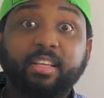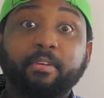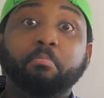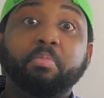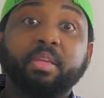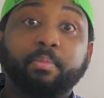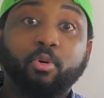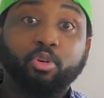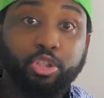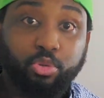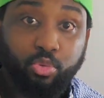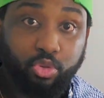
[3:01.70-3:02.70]
some people
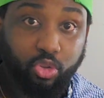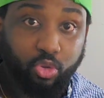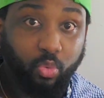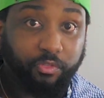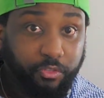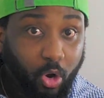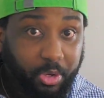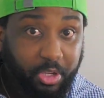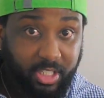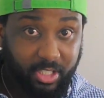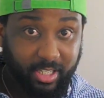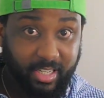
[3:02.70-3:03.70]
choose to
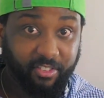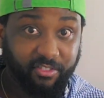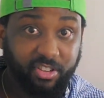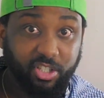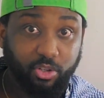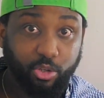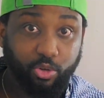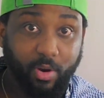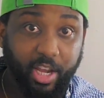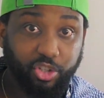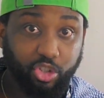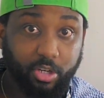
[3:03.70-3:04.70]
focus on that physical
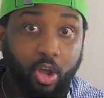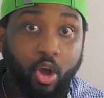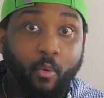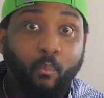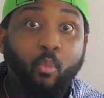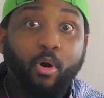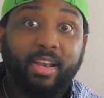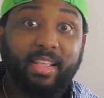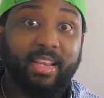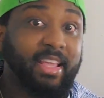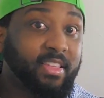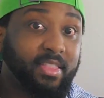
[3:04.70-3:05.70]
attraction more than
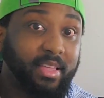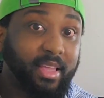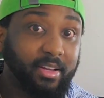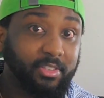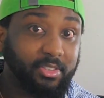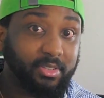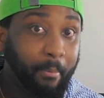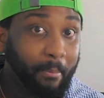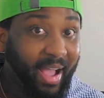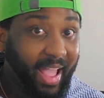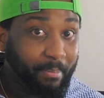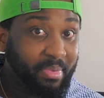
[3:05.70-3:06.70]
anything else.
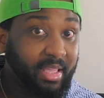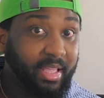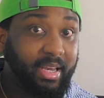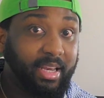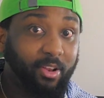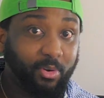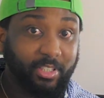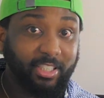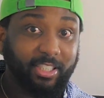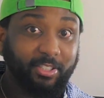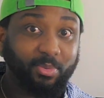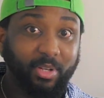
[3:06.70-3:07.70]
By being in a long
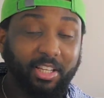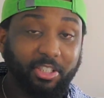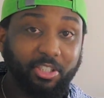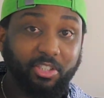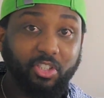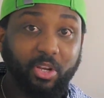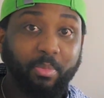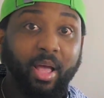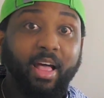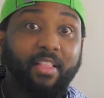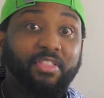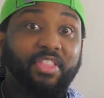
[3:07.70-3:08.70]
distance relationship,
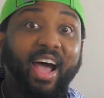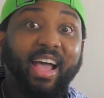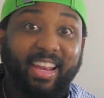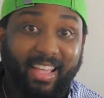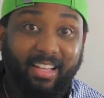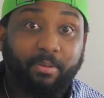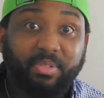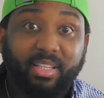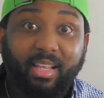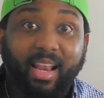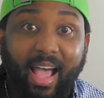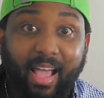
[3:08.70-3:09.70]
that helps a
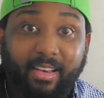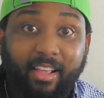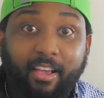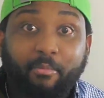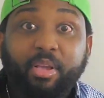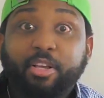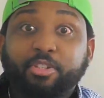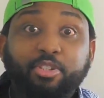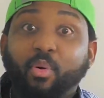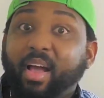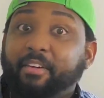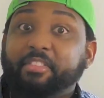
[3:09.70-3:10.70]
lot because you
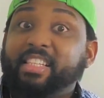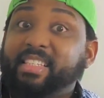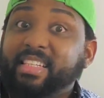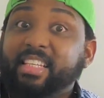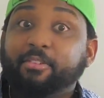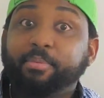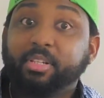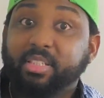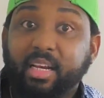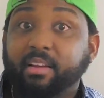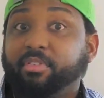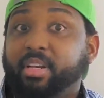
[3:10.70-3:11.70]
don't have to see the person
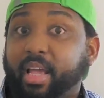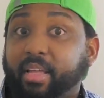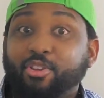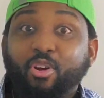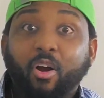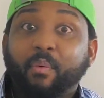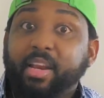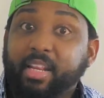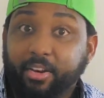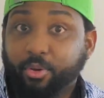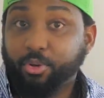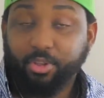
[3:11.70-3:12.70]
every day. You already
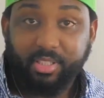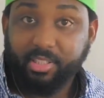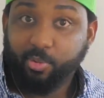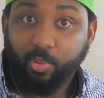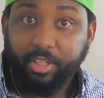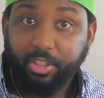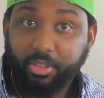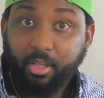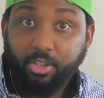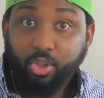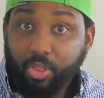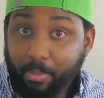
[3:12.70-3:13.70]
know your situation.
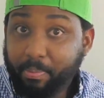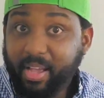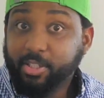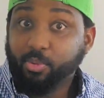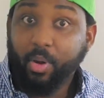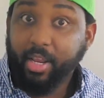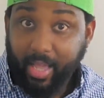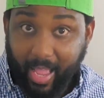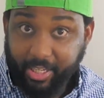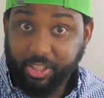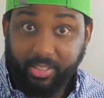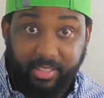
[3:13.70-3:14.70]
So the best way to
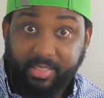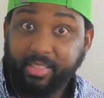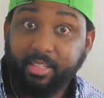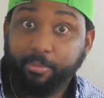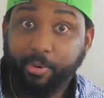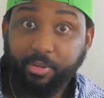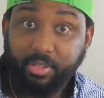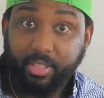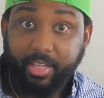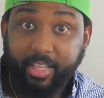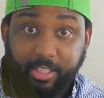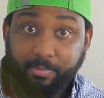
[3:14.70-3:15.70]
actually see the person
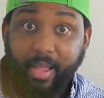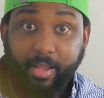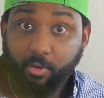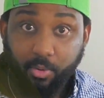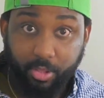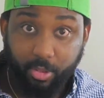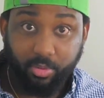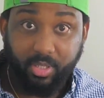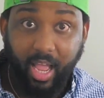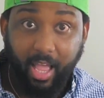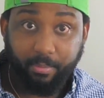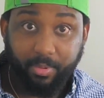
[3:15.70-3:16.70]
is by going through
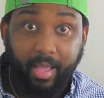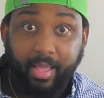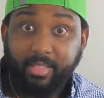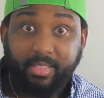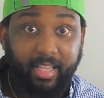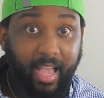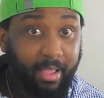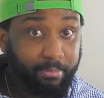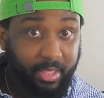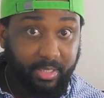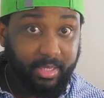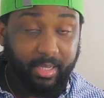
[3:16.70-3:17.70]
Skype. And Skype
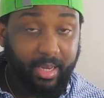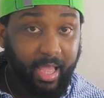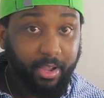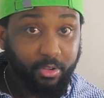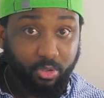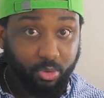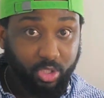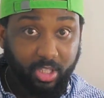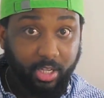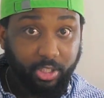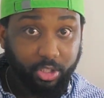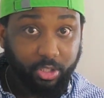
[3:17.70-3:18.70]
doesn't allow you to
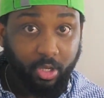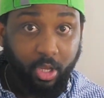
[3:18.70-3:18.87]
touch,